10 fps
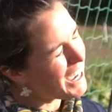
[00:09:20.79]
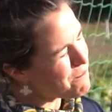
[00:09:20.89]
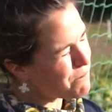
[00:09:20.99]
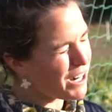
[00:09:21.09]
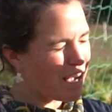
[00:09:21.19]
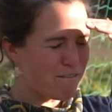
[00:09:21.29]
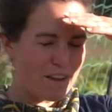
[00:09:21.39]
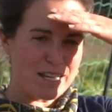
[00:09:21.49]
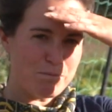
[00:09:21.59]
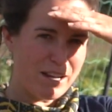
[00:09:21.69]
Yep, we're on
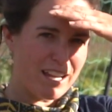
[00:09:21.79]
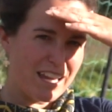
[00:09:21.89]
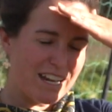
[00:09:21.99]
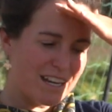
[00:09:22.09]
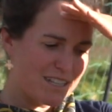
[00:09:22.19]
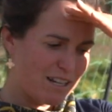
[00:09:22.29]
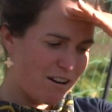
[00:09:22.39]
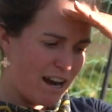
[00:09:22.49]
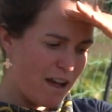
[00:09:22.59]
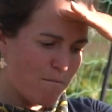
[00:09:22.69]
Facebook and
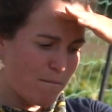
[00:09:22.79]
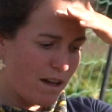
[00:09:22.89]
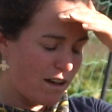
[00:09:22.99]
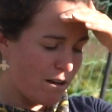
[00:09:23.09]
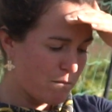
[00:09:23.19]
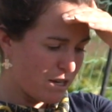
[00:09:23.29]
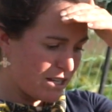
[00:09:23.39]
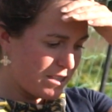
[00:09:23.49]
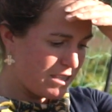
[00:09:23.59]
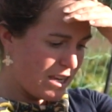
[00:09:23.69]
Instagram. You
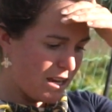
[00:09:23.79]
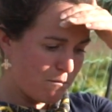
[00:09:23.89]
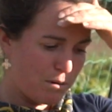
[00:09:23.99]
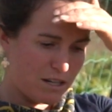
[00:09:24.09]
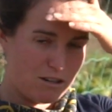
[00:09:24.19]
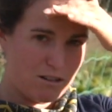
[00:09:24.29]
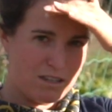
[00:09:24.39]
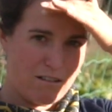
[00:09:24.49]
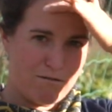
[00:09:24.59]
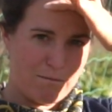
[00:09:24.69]
can see pictures
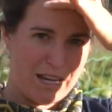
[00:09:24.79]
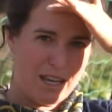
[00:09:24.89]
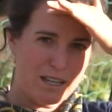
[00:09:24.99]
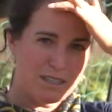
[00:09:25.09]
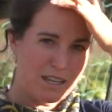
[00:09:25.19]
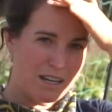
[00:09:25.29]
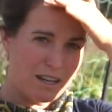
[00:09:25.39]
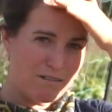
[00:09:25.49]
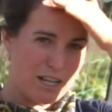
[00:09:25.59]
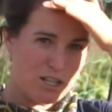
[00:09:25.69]
of my kids
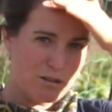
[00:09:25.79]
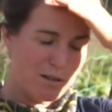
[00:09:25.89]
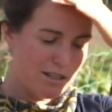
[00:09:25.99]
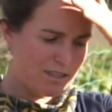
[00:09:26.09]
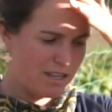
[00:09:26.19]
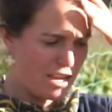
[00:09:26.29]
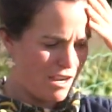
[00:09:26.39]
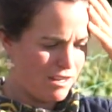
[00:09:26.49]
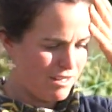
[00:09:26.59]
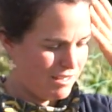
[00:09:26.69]
eating vegetables and